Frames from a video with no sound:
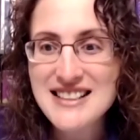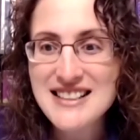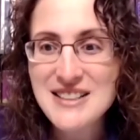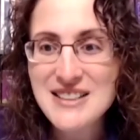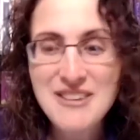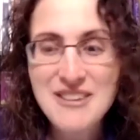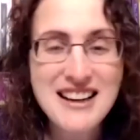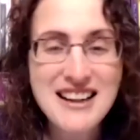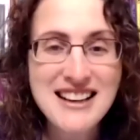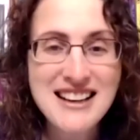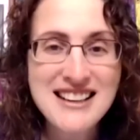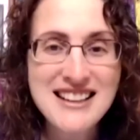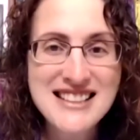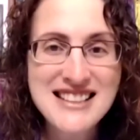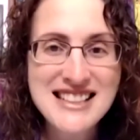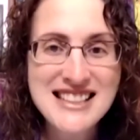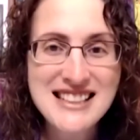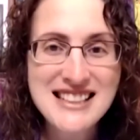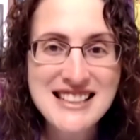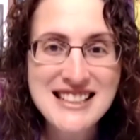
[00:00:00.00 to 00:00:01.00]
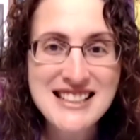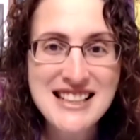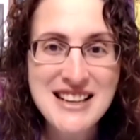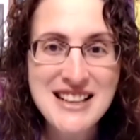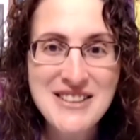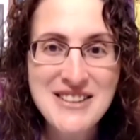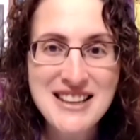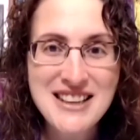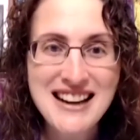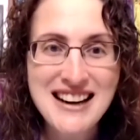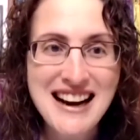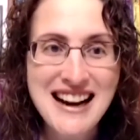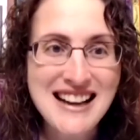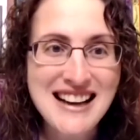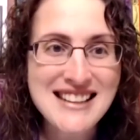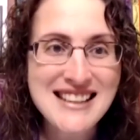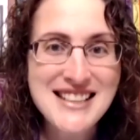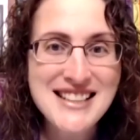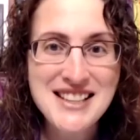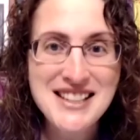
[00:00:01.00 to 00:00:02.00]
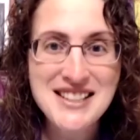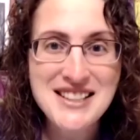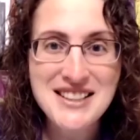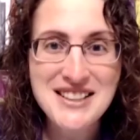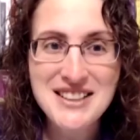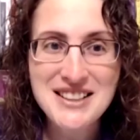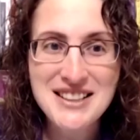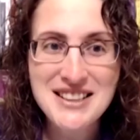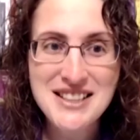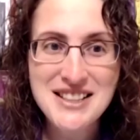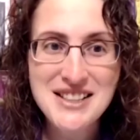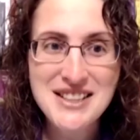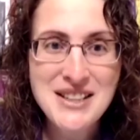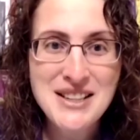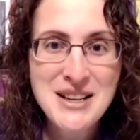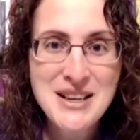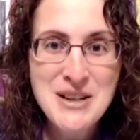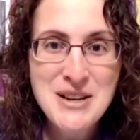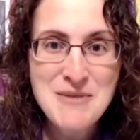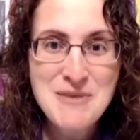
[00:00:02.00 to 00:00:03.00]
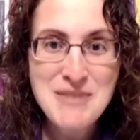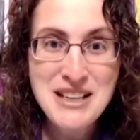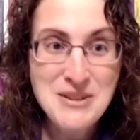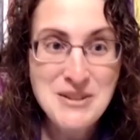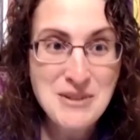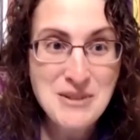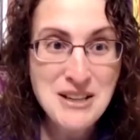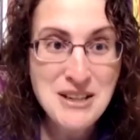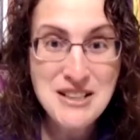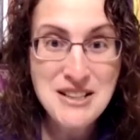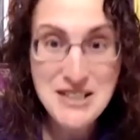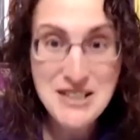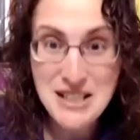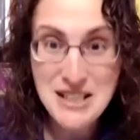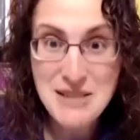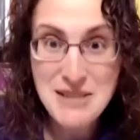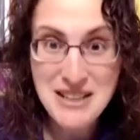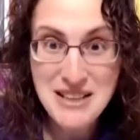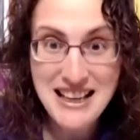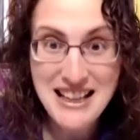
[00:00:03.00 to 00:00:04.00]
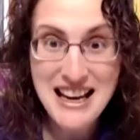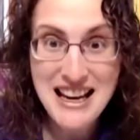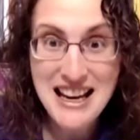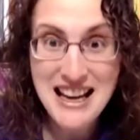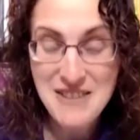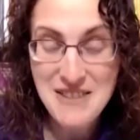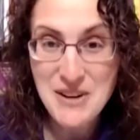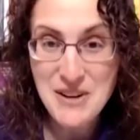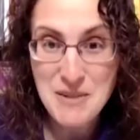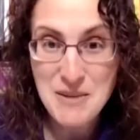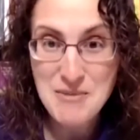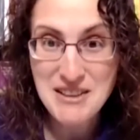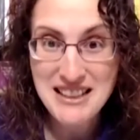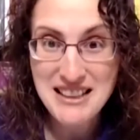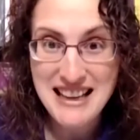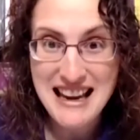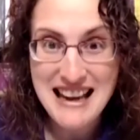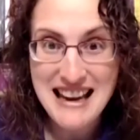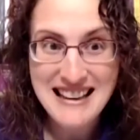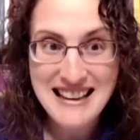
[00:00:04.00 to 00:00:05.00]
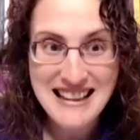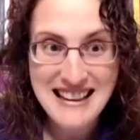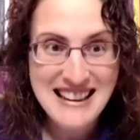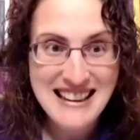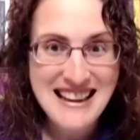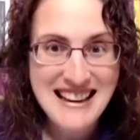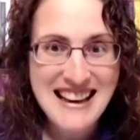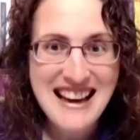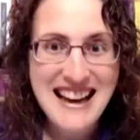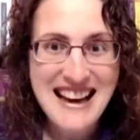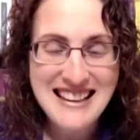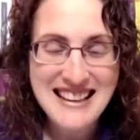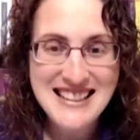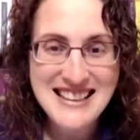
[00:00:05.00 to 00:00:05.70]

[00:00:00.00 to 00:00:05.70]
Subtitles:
and we're not used to listening with our eyes as adults because we're used to communicating verbally. And